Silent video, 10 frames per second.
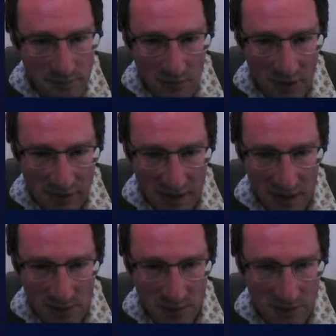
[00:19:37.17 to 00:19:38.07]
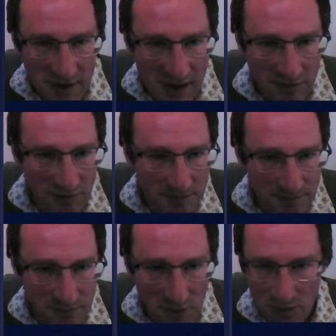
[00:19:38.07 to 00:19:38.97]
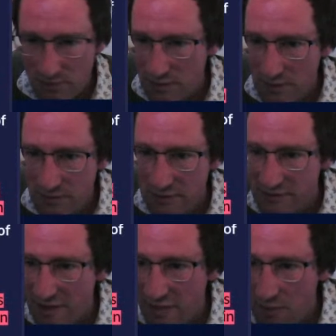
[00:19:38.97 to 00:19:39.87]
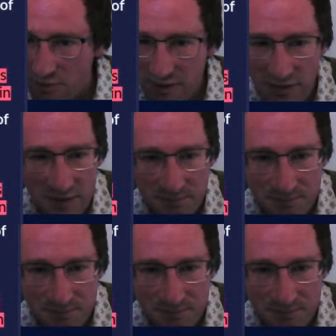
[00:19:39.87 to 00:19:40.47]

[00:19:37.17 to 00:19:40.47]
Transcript: Is that color we already have? Oh no, it doesn't like that one either.